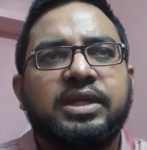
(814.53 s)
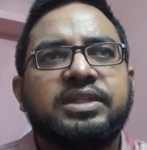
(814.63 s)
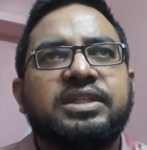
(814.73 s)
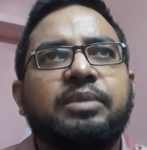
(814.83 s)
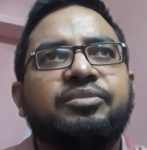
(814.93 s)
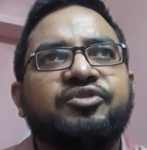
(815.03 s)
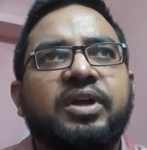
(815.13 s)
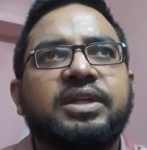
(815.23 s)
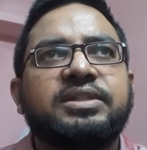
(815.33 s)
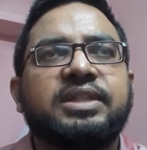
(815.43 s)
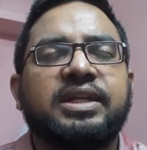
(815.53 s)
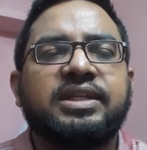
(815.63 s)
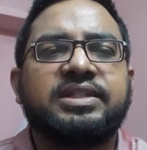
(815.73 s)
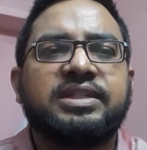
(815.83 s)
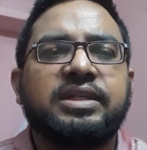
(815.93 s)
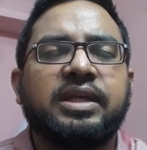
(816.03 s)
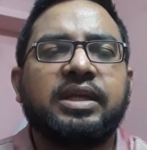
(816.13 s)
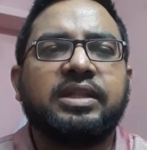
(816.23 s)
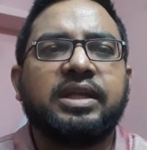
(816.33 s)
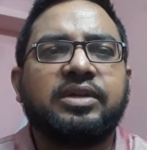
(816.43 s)
Some drugs
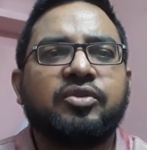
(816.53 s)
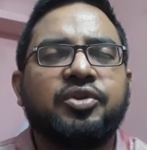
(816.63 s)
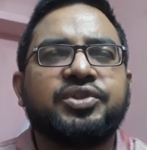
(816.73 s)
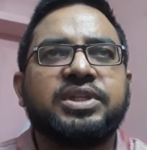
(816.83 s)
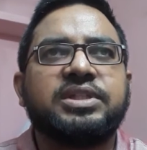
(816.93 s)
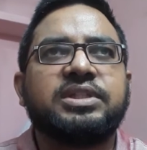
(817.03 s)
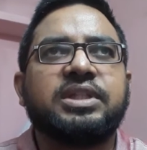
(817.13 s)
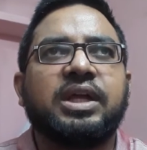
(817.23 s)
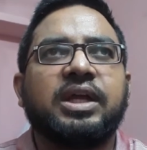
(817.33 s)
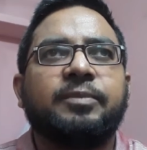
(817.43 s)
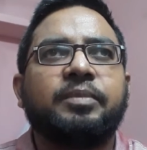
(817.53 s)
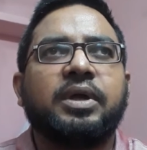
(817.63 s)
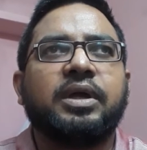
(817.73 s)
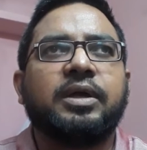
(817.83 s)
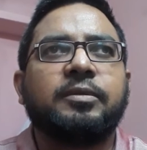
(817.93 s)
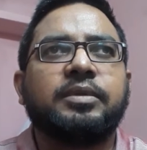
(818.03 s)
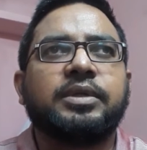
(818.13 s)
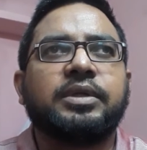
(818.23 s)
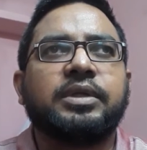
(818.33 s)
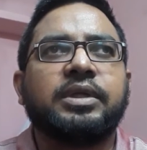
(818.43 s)
that causes the
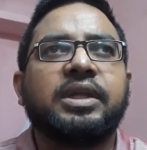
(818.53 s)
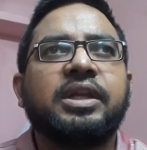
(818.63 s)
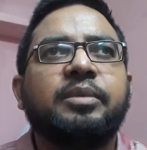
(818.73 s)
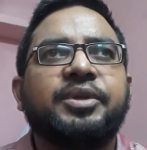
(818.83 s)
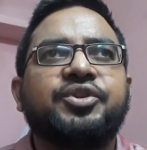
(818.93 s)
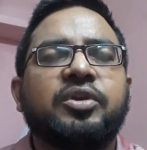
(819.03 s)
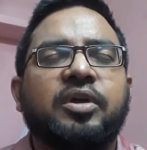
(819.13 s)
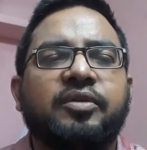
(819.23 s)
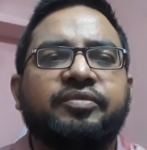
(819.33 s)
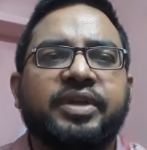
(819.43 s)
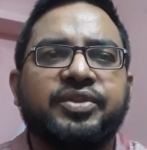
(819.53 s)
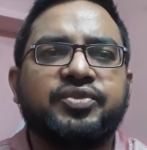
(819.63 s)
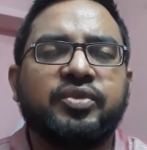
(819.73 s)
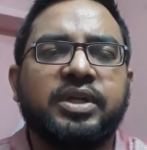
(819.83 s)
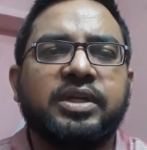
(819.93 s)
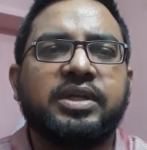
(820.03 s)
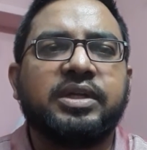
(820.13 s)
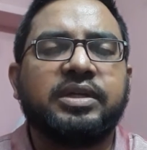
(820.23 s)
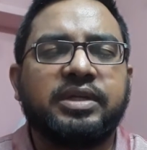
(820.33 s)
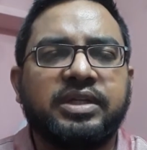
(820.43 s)
inhibition of insulin
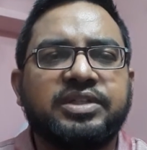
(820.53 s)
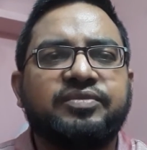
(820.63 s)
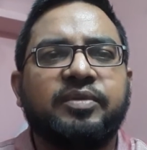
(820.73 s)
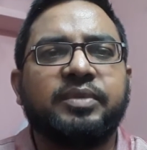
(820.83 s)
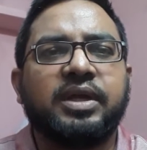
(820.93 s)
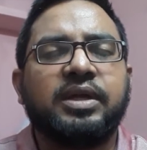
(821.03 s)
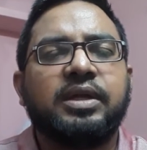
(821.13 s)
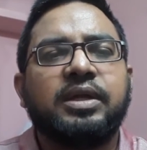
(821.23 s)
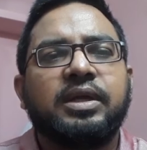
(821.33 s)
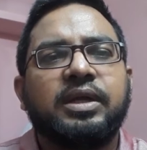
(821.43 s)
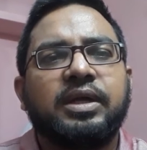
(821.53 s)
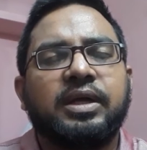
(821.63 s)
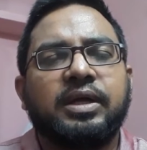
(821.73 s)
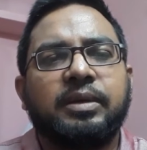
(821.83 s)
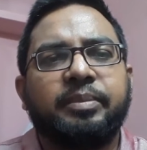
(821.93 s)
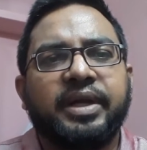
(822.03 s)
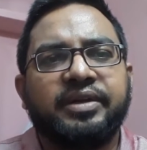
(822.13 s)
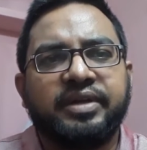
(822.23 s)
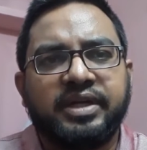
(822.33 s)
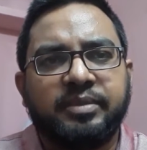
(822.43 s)
release from the
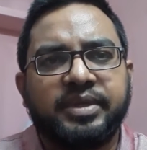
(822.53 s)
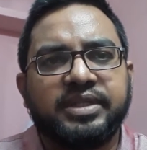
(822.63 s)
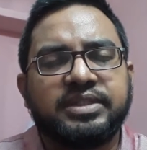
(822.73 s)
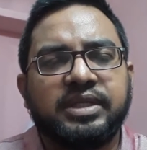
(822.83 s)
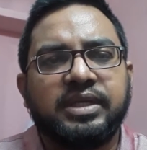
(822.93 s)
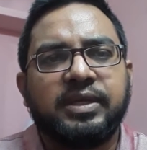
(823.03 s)
pancreatic beta cell,